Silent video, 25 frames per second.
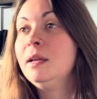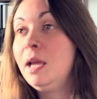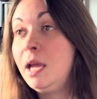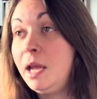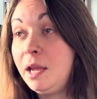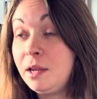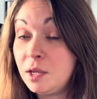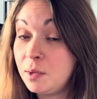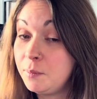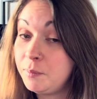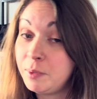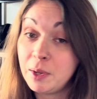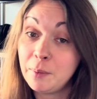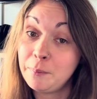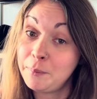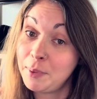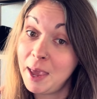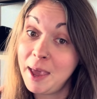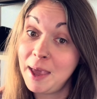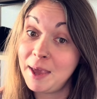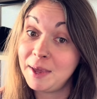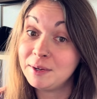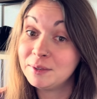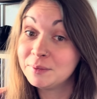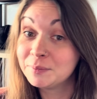It could be a
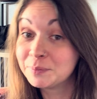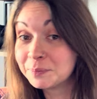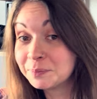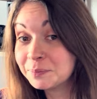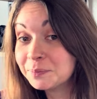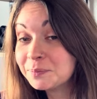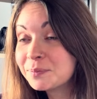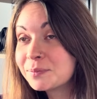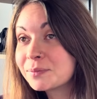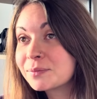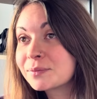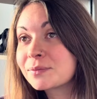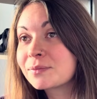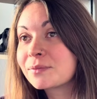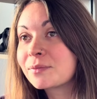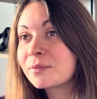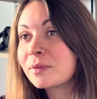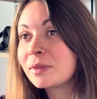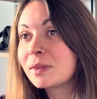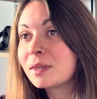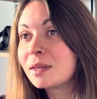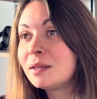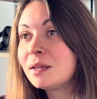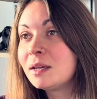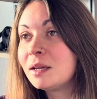pet.
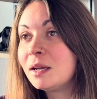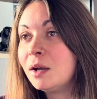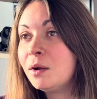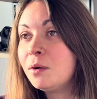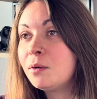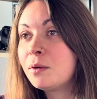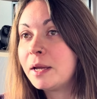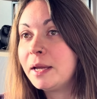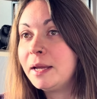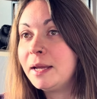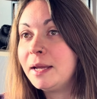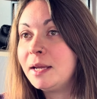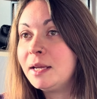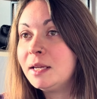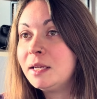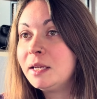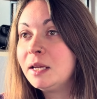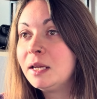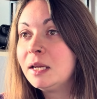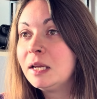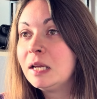Okay,